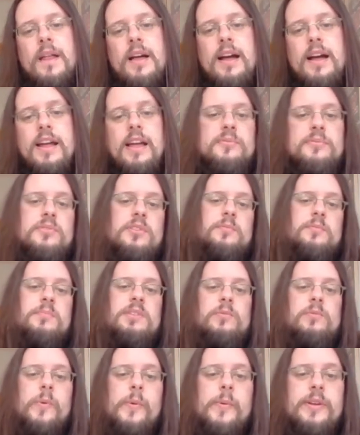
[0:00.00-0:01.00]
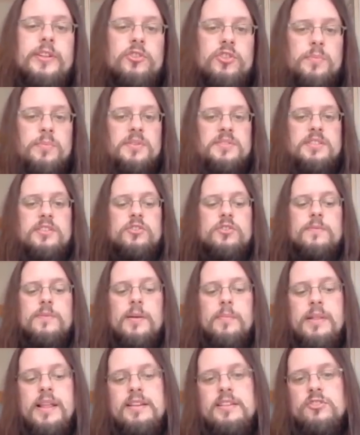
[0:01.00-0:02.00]
I have to admit, we reach a position where
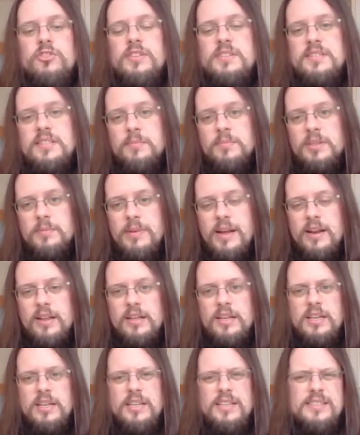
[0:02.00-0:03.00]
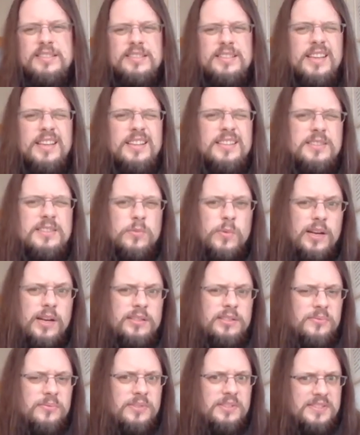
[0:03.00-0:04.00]
black is just simply better. His king is
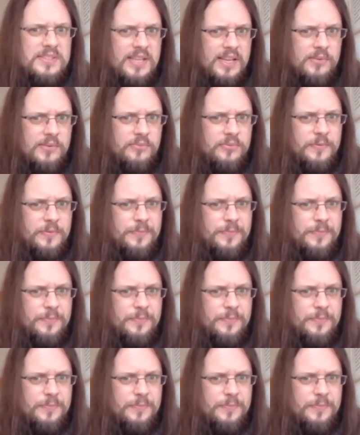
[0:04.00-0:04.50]
relatively safe.